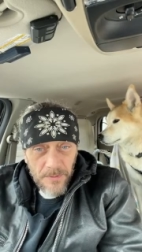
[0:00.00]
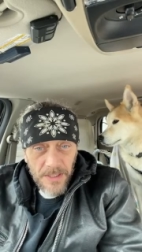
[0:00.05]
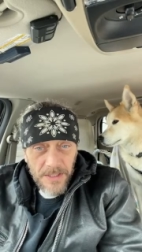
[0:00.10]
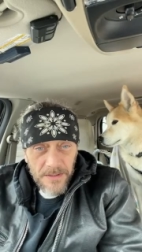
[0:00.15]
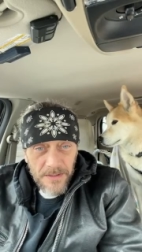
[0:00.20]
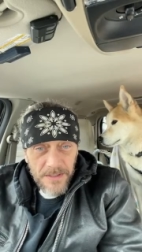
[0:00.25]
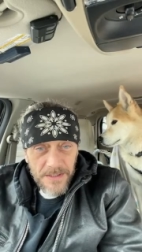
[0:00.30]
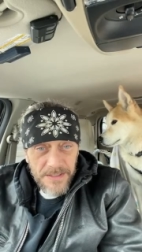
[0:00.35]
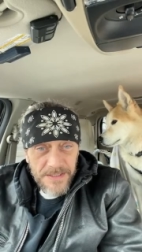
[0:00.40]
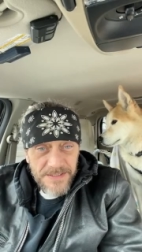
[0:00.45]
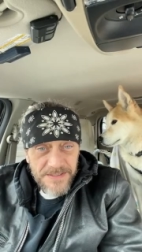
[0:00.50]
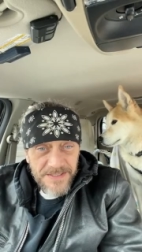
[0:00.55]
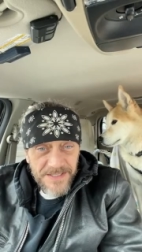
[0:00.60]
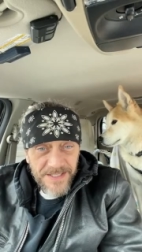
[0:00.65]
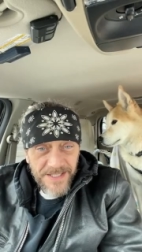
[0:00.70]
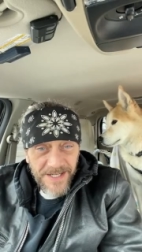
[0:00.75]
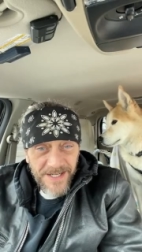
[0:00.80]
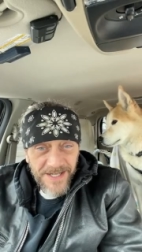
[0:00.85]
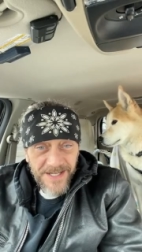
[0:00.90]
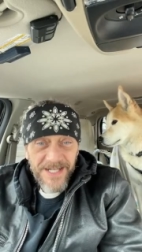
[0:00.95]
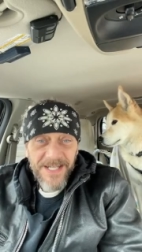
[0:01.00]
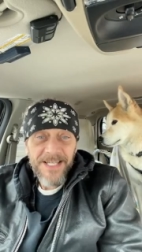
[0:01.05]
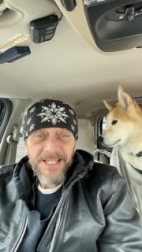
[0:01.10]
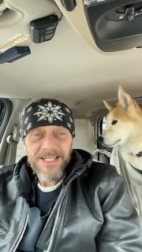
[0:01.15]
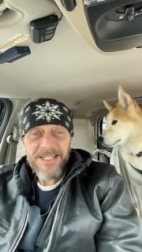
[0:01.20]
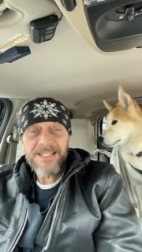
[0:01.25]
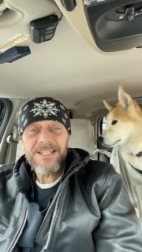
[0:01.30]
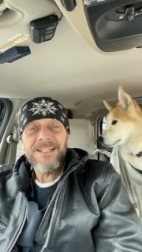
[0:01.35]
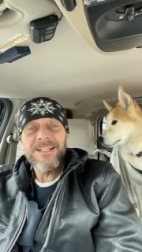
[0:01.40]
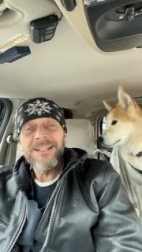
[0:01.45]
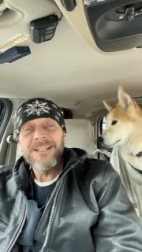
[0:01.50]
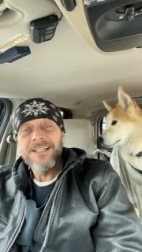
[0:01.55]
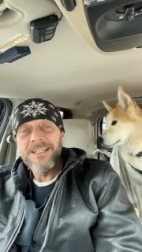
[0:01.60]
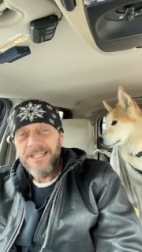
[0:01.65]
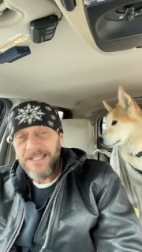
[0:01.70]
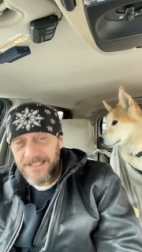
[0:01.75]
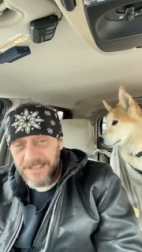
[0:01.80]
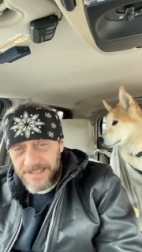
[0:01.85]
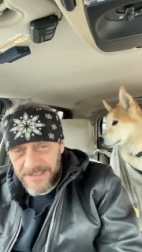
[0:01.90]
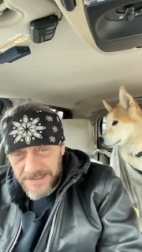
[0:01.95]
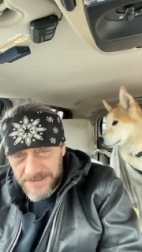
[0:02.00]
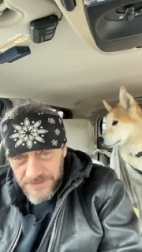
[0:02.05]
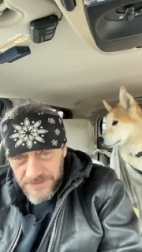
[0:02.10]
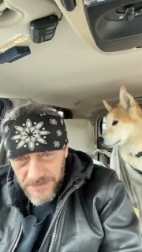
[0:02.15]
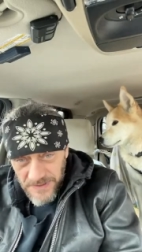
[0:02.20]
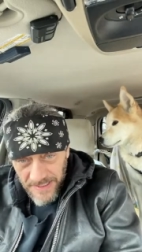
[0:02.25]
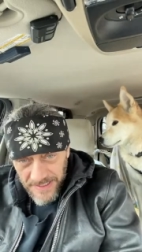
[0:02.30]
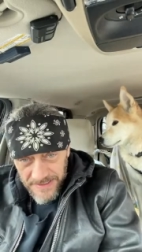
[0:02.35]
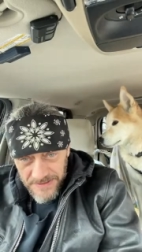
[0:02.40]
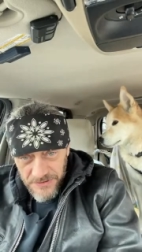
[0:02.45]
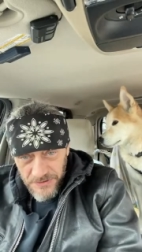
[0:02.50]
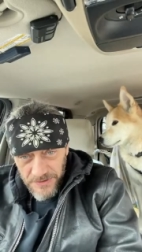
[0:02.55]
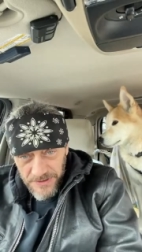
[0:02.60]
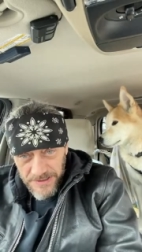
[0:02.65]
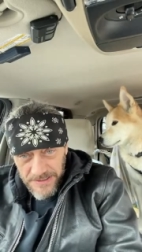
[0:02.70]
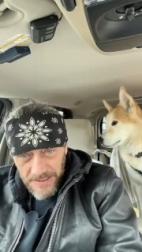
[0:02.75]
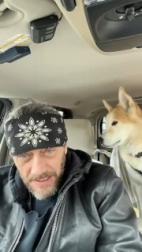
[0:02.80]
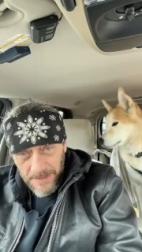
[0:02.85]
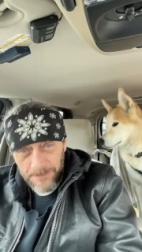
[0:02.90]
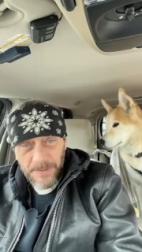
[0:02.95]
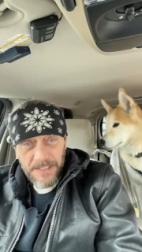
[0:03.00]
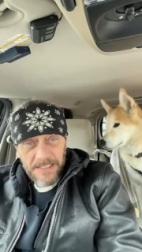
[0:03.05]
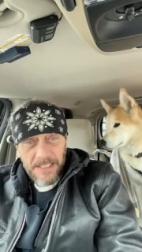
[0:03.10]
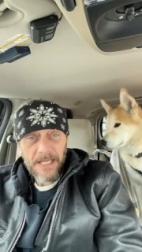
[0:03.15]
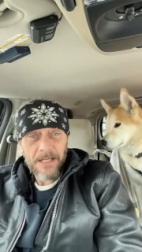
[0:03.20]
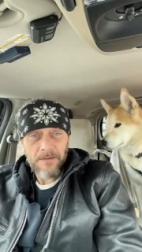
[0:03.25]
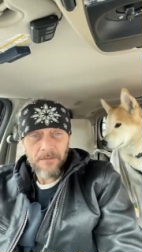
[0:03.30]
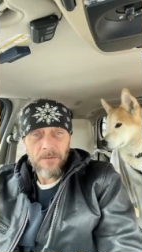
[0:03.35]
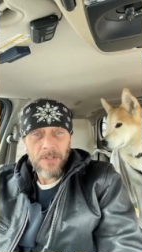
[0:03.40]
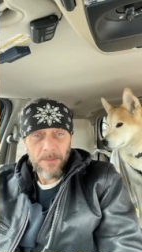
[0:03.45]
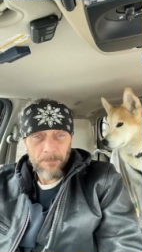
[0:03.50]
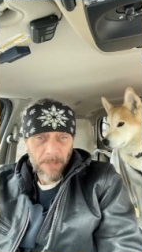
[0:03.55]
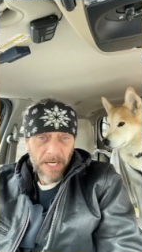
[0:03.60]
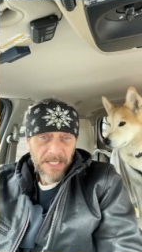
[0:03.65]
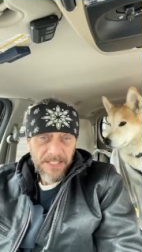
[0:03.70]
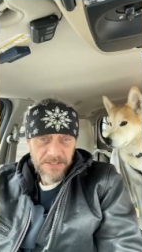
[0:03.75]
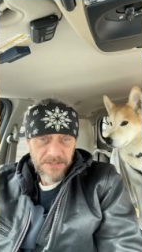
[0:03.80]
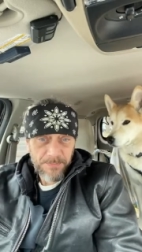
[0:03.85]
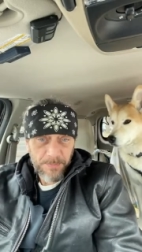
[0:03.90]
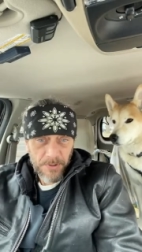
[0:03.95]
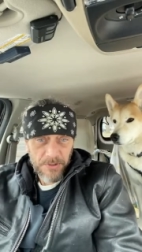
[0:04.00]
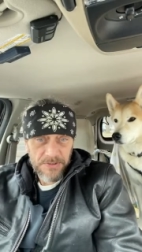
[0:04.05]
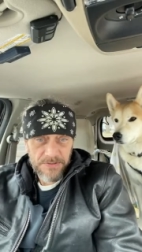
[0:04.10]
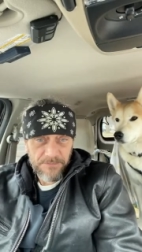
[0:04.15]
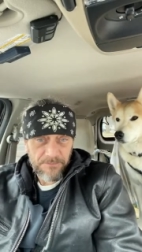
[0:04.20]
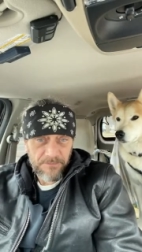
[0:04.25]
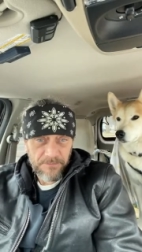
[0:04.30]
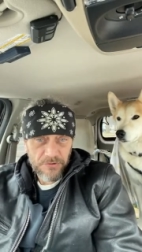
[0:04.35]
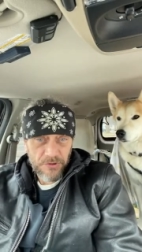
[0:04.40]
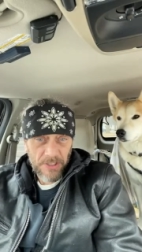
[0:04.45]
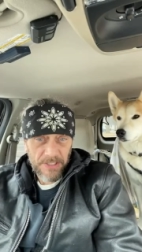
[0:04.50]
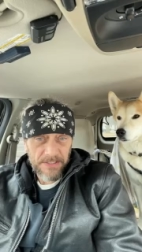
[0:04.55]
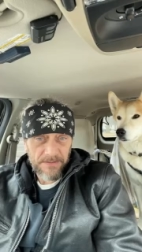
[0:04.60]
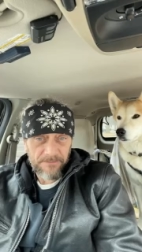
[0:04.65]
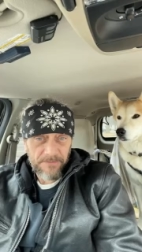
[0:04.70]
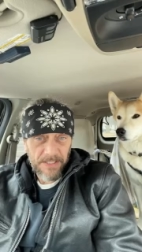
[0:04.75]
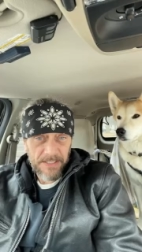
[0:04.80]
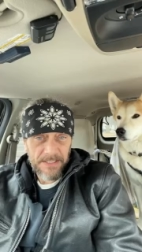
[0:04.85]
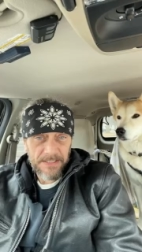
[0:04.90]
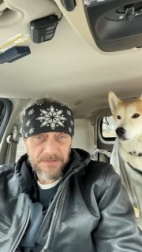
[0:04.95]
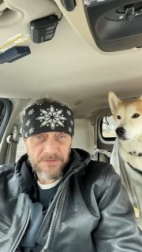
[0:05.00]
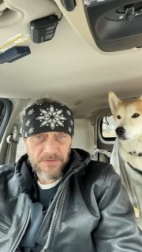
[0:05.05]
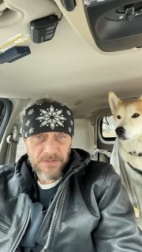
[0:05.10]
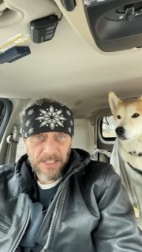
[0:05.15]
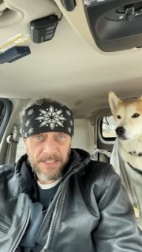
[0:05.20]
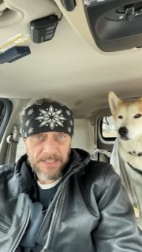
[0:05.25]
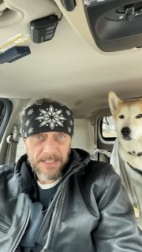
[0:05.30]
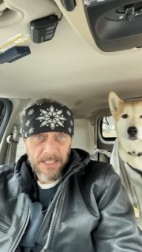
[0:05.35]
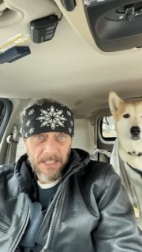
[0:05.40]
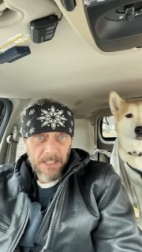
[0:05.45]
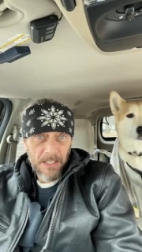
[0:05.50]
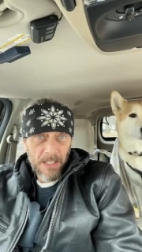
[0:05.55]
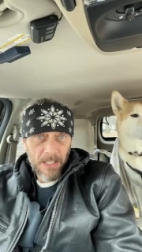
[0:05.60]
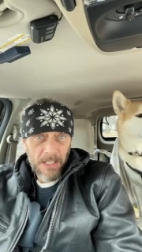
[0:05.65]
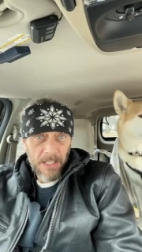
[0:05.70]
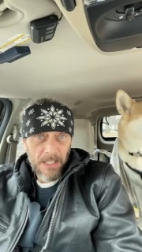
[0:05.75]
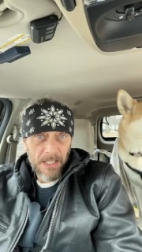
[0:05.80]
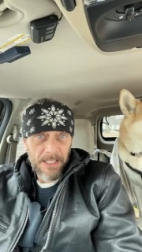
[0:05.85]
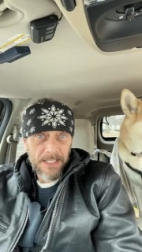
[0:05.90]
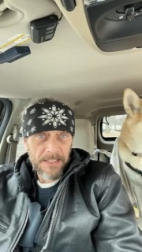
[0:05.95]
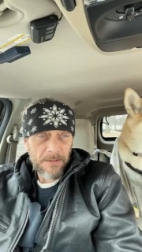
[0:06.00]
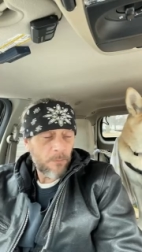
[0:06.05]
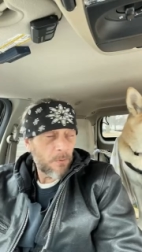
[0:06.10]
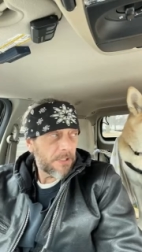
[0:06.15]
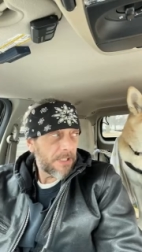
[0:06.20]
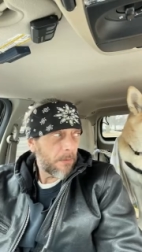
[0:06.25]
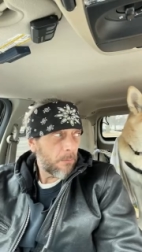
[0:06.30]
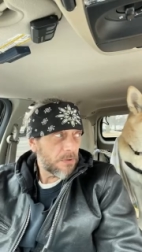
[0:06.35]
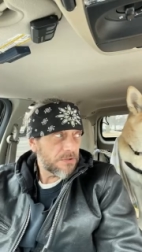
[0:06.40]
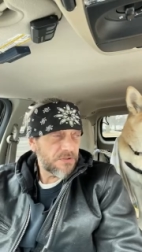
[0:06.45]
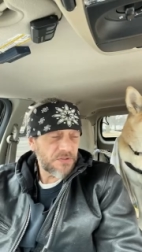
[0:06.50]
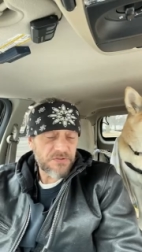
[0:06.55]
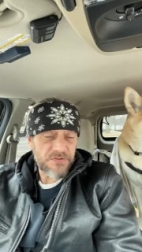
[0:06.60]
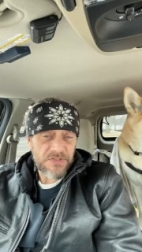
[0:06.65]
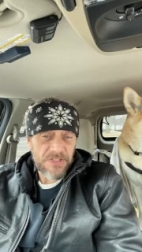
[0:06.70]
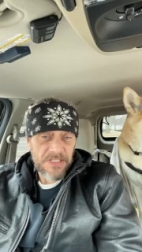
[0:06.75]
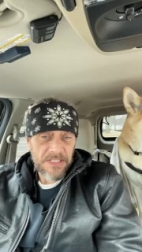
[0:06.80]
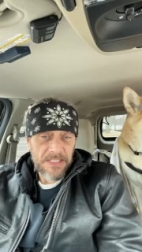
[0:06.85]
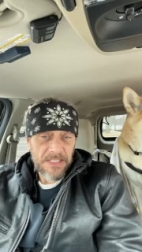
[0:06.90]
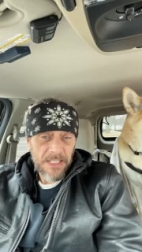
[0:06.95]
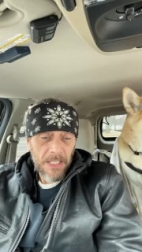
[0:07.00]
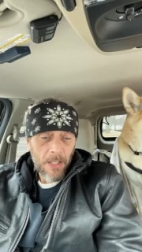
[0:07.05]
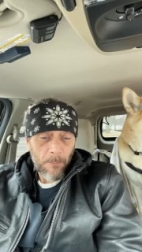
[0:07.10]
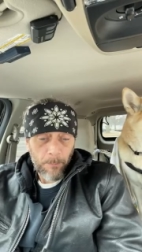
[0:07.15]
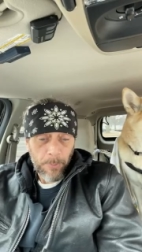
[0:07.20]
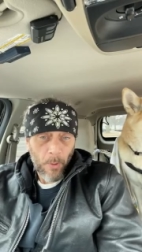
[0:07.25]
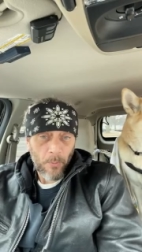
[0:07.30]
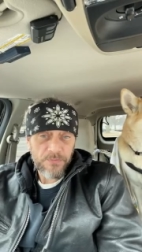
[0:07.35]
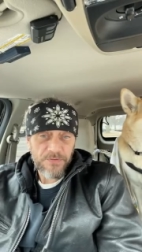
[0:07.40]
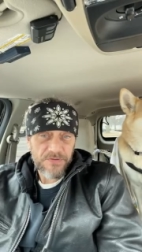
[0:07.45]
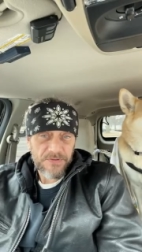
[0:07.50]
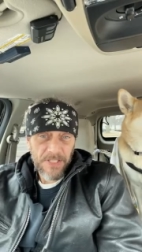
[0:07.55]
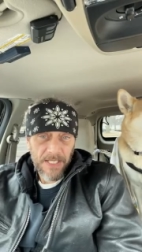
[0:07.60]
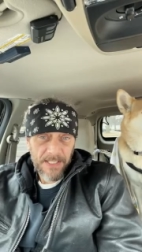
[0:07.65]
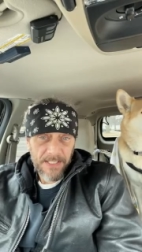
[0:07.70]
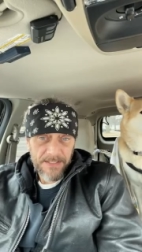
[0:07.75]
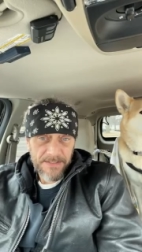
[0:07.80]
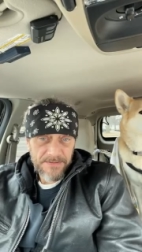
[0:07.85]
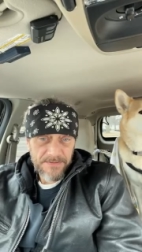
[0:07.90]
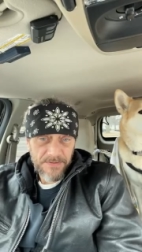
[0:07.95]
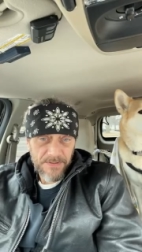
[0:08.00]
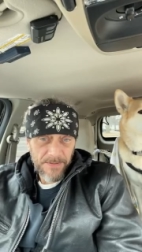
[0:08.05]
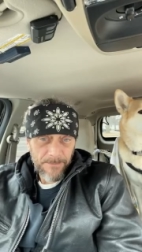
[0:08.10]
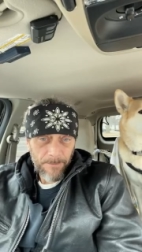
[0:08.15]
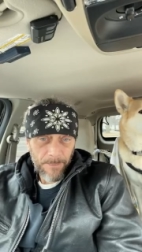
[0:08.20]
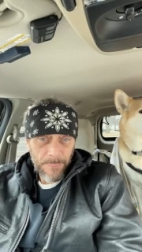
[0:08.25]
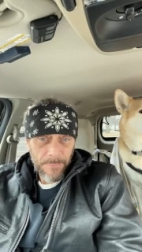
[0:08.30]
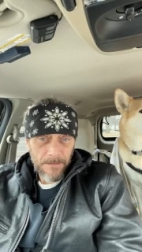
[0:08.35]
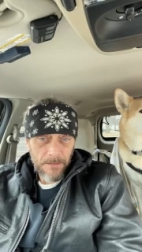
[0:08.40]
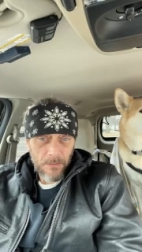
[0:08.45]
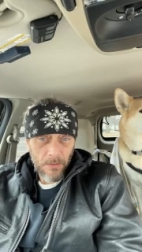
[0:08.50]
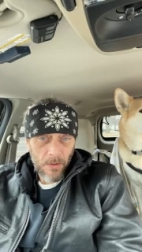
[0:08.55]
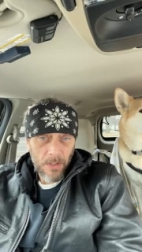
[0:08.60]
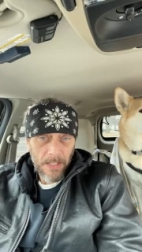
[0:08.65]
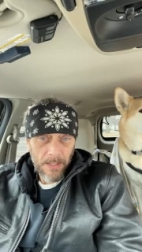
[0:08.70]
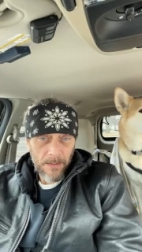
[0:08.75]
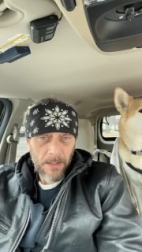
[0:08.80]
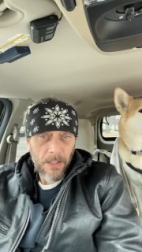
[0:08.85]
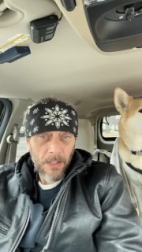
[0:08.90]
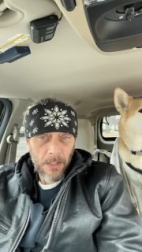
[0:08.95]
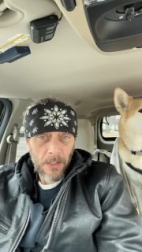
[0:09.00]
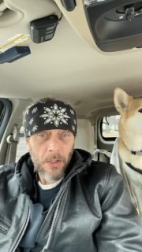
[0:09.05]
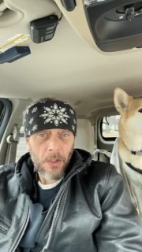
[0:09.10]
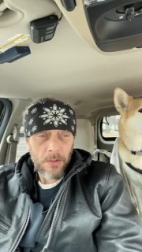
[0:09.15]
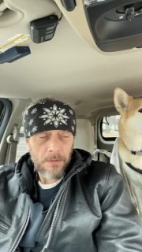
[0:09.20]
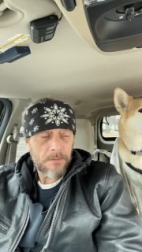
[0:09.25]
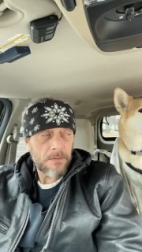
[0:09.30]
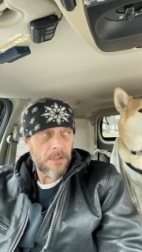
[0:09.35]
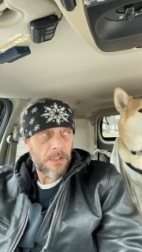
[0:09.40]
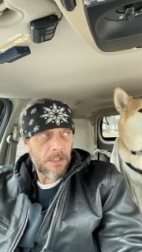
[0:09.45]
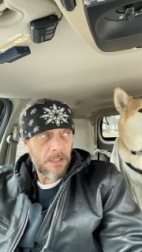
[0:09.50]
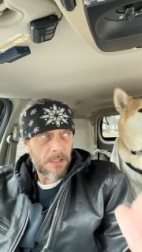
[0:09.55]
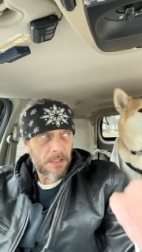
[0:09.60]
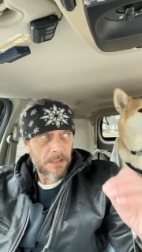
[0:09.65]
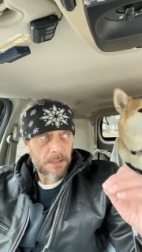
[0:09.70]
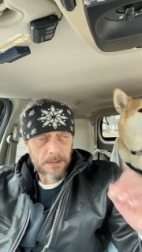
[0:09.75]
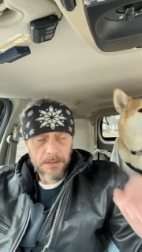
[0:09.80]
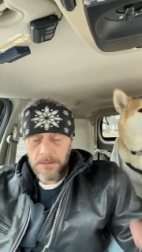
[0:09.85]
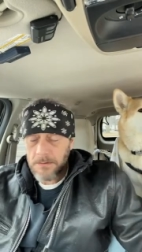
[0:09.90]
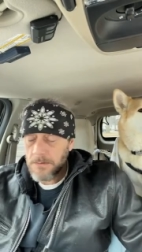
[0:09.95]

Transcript: right on. It is actually. I mean, in my experience for trying to find it, it's like anyone that wants to see both sides, I